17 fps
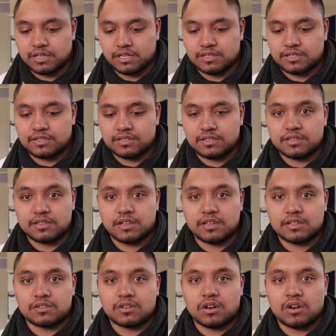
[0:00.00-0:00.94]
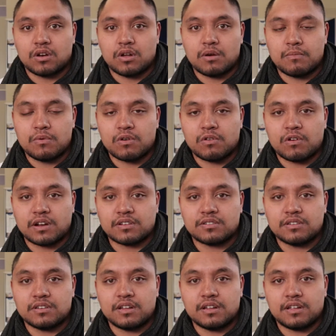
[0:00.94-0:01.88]
it's got a lot more
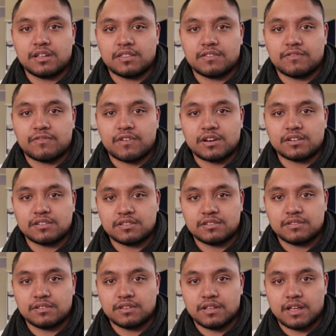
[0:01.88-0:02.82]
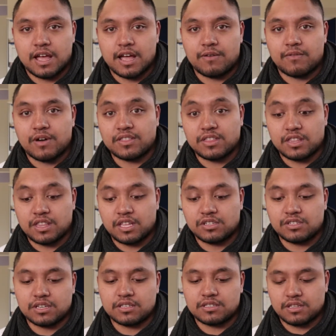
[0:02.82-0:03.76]
grunt in it at the front rather
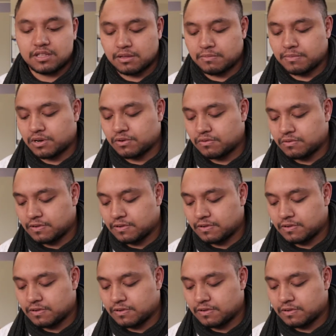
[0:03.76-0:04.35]
than just in the middle.